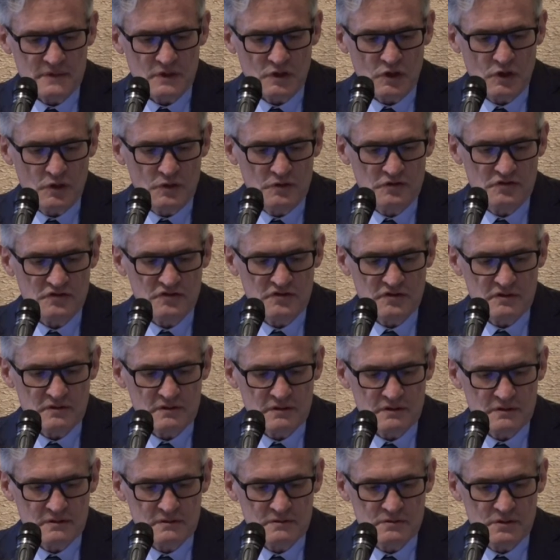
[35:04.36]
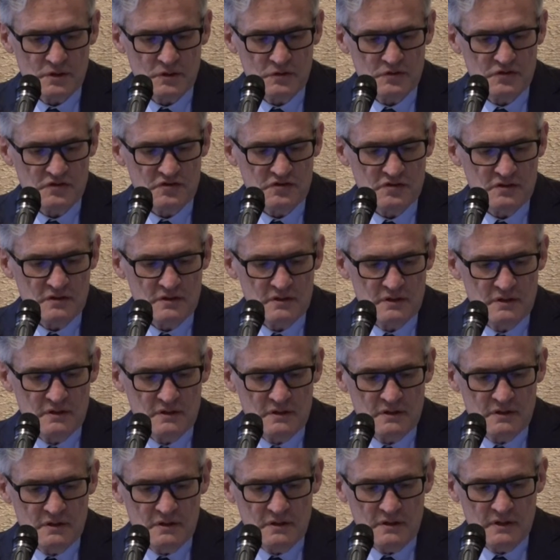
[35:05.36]
close, gross,
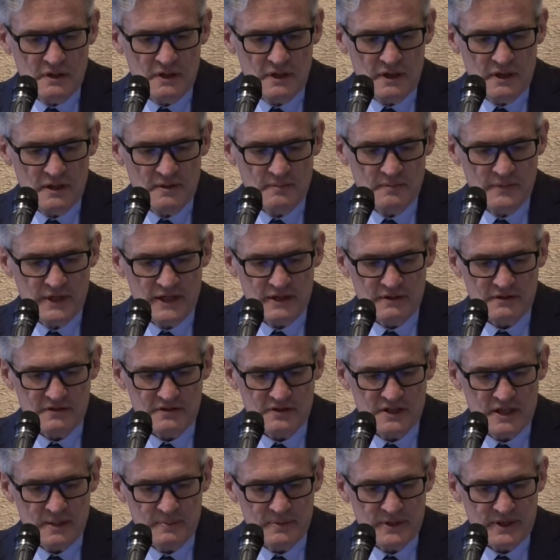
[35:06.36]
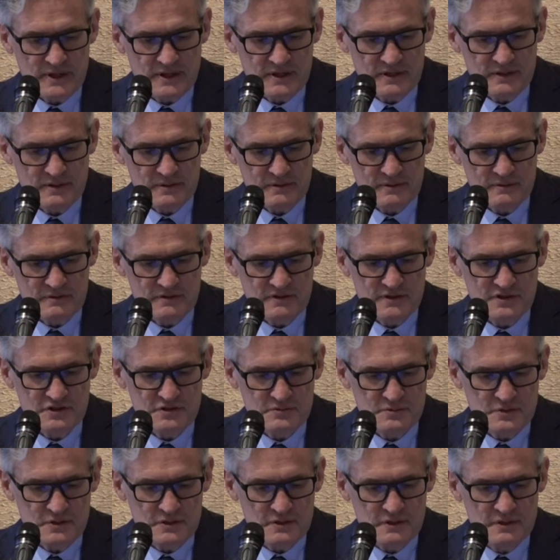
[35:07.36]
microscopic
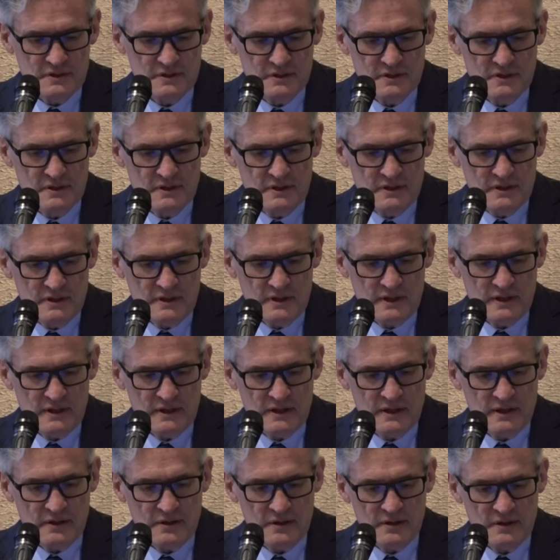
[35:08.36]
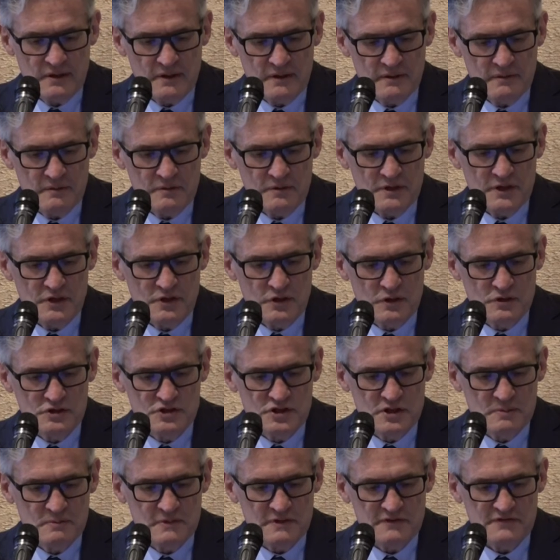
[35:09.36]
residual, or with no
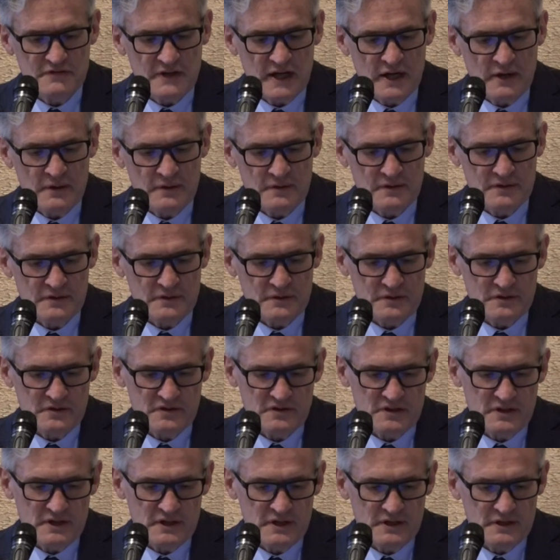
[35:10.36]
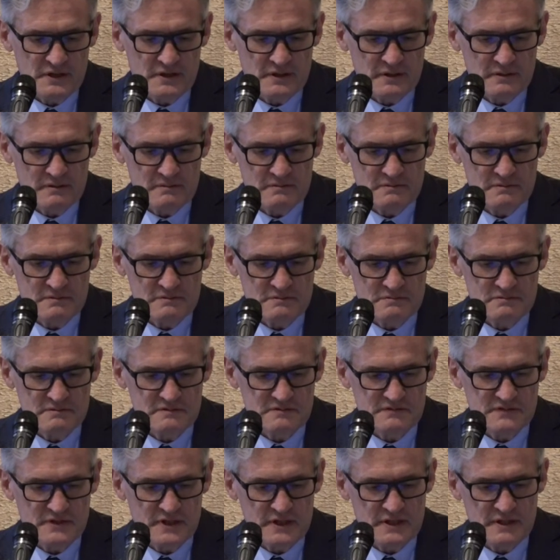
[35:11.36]
tumor found. You can see here
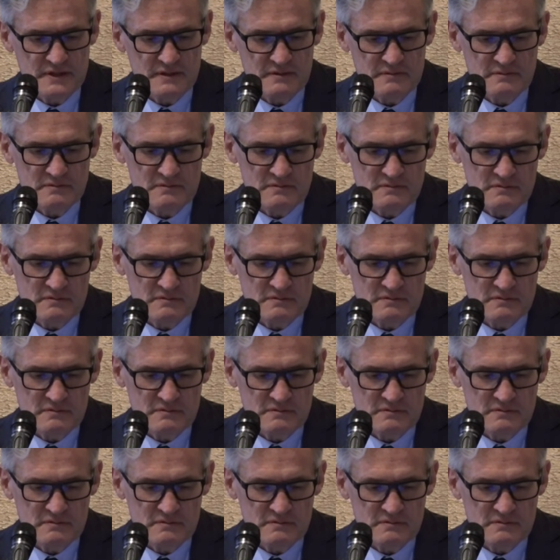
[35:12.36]
fairly